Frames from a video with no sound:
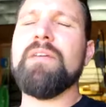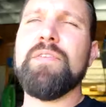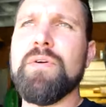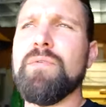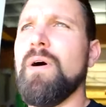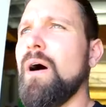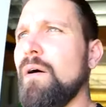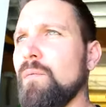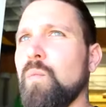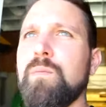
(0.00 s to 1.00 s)
of you,
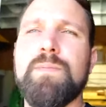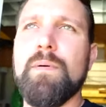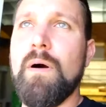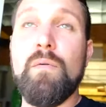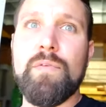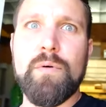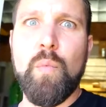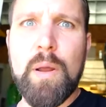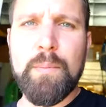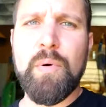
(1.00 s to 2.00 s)
all over
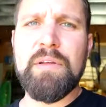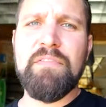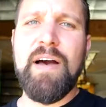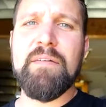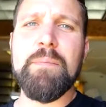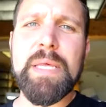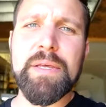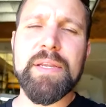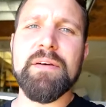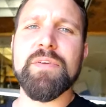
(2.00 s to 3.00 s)
1.5
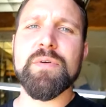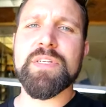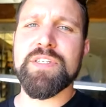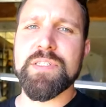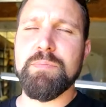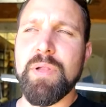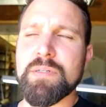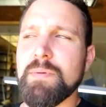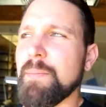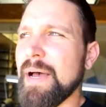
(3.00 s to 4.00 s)
million of you. It just
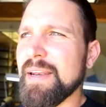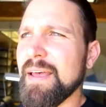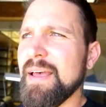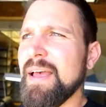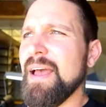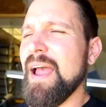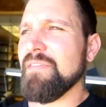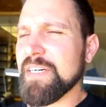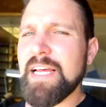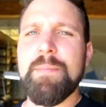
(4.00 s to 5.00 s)
blows my mind
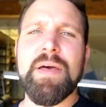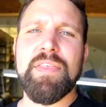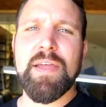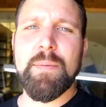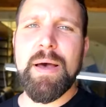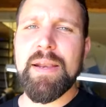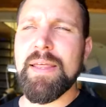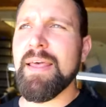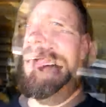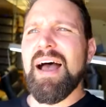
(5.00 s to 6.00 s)
every time I think about
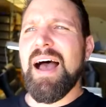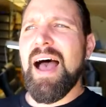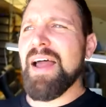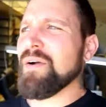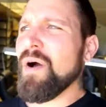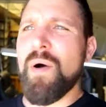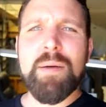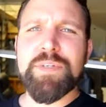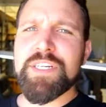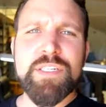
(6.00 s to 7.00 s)
it. I don't know.
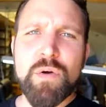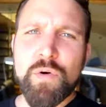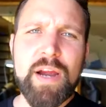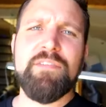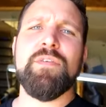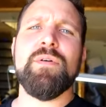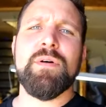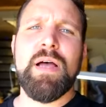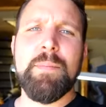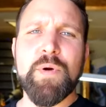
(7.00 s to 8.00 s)
I'm just so grateful.
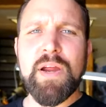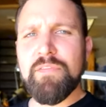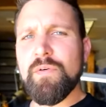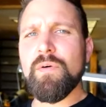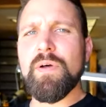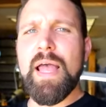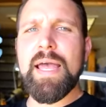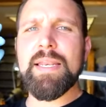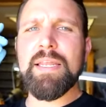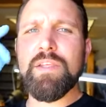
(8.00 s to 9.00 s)
I'm grateful,
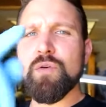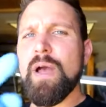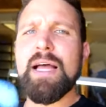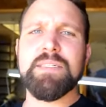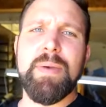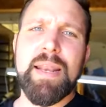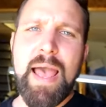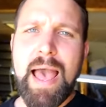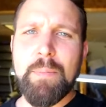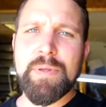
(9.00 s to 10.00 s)
and you guys made it
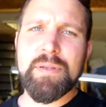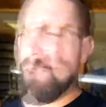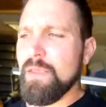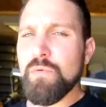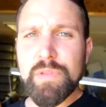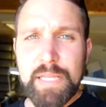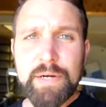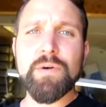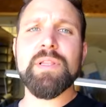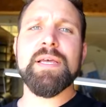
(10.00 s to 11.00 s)
happen. You
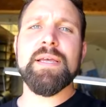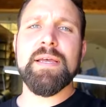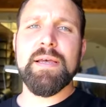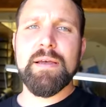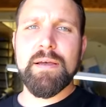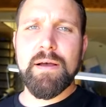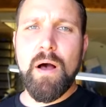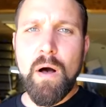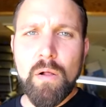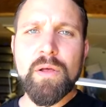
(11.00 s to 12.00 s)
literally
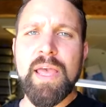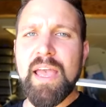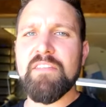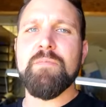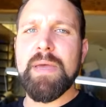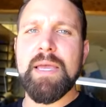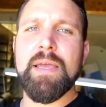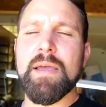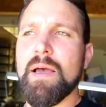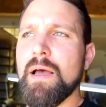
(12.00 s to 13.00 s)
all gave
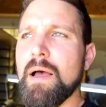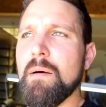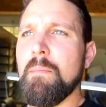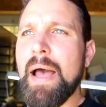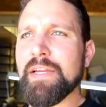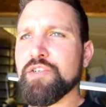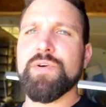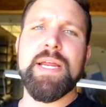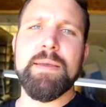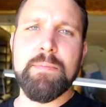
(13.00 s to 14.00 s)
me my
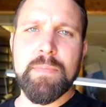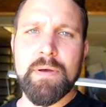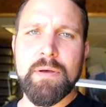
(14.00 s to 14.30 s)
dream,